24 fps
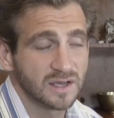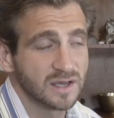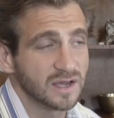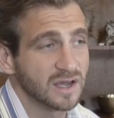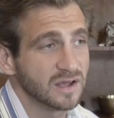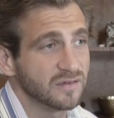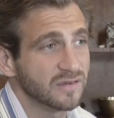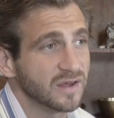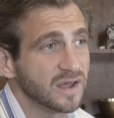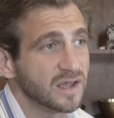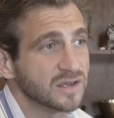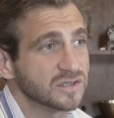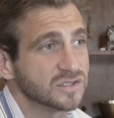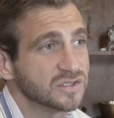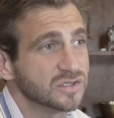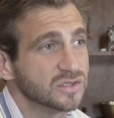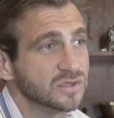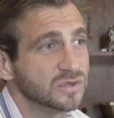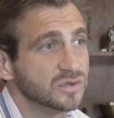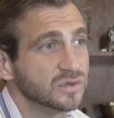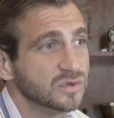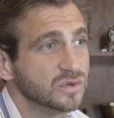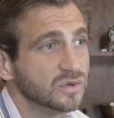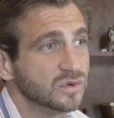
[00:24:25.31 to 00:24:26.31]
I've had
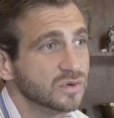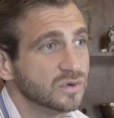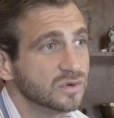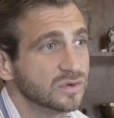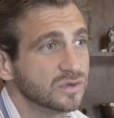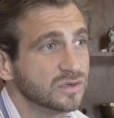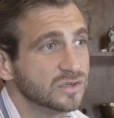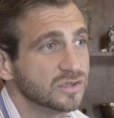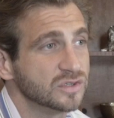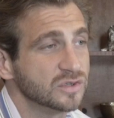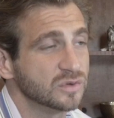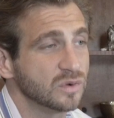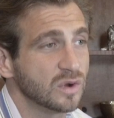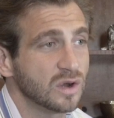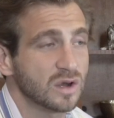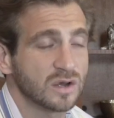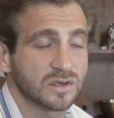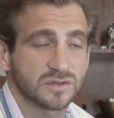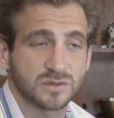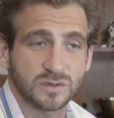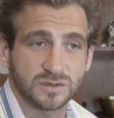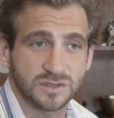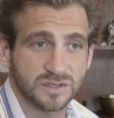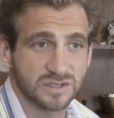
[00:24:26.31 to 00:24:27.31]
to do all
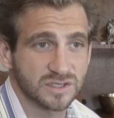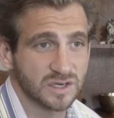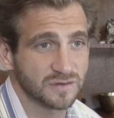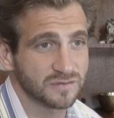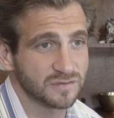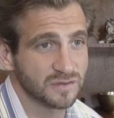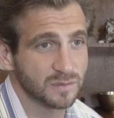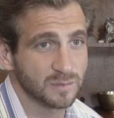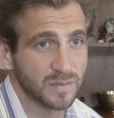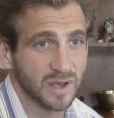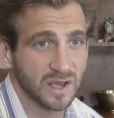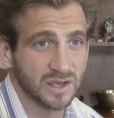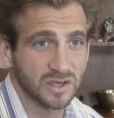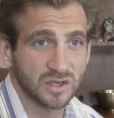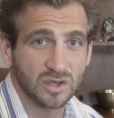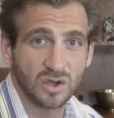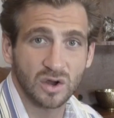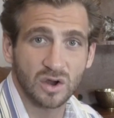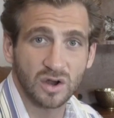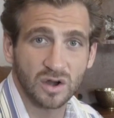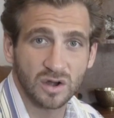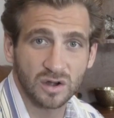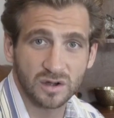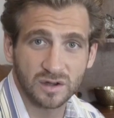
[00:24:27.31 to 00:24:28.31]
sorts of stuff in the
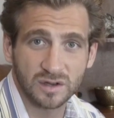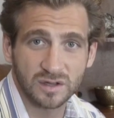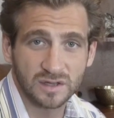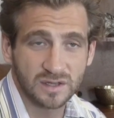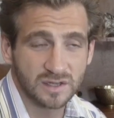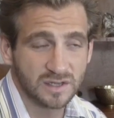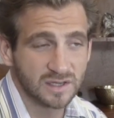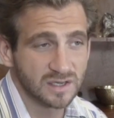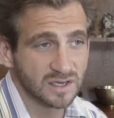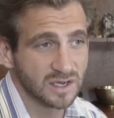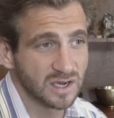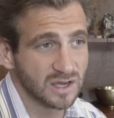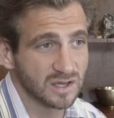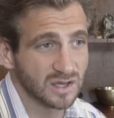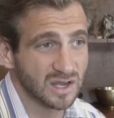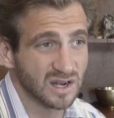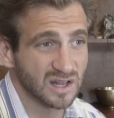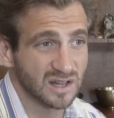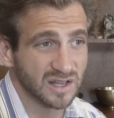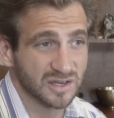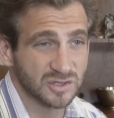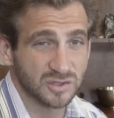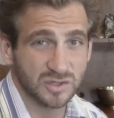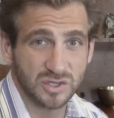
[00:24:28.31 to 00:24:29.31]
backyard, a lot
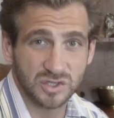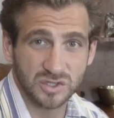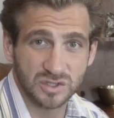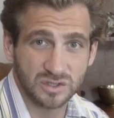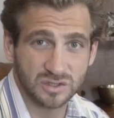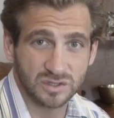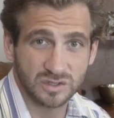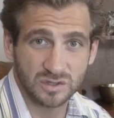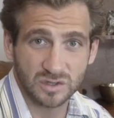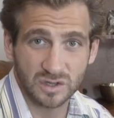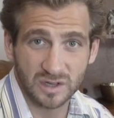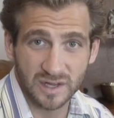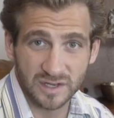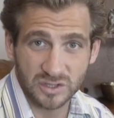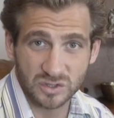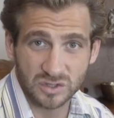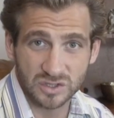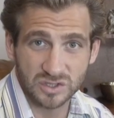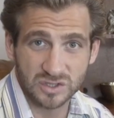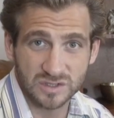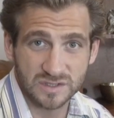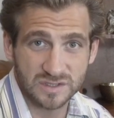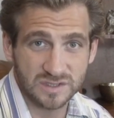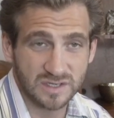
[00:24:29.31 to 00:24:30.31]
of
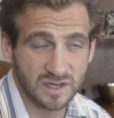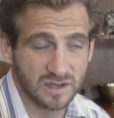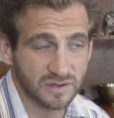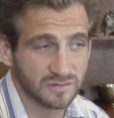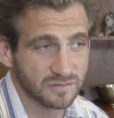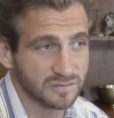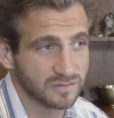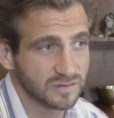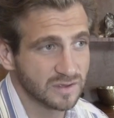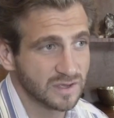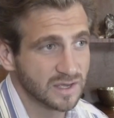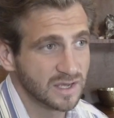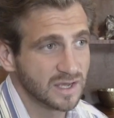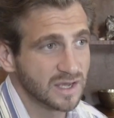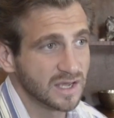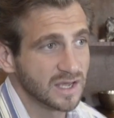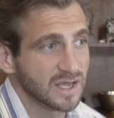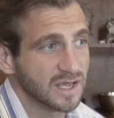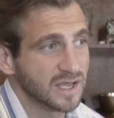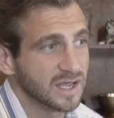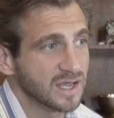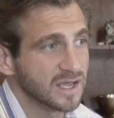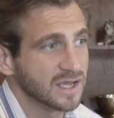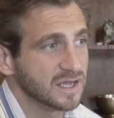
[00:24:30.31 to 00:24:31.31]
electrician stuff,
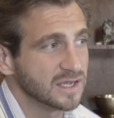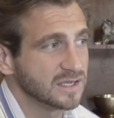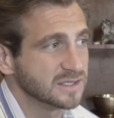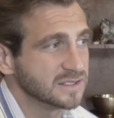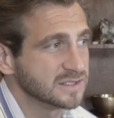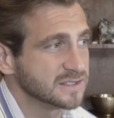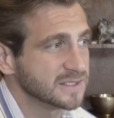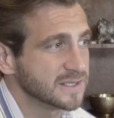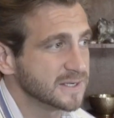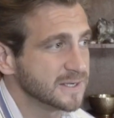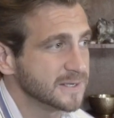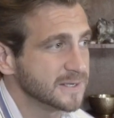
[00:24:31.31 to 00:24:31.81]
and